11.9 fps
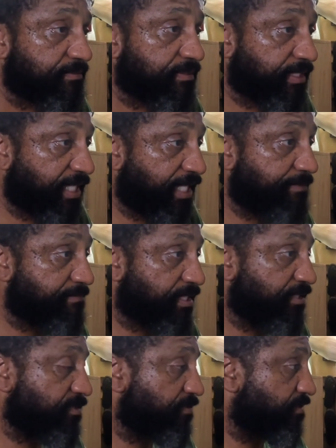led
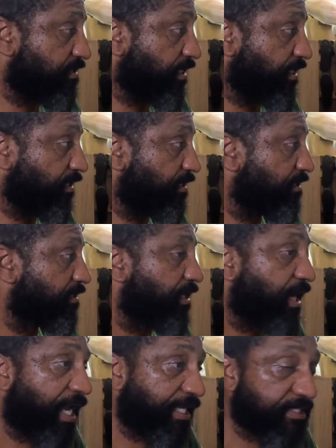me to think
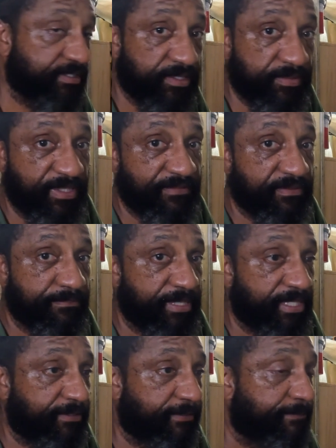I can do even
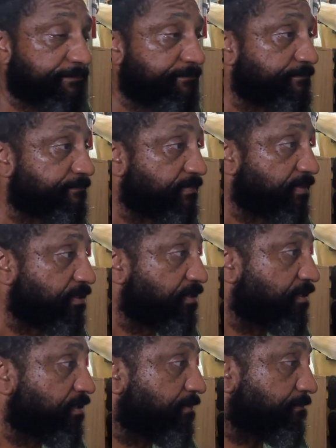better.
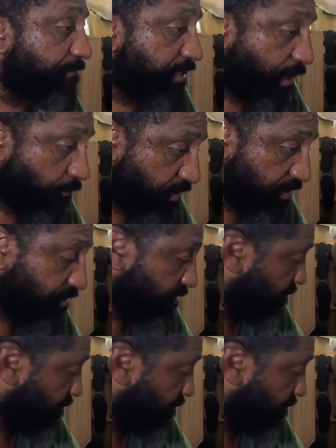But I wanted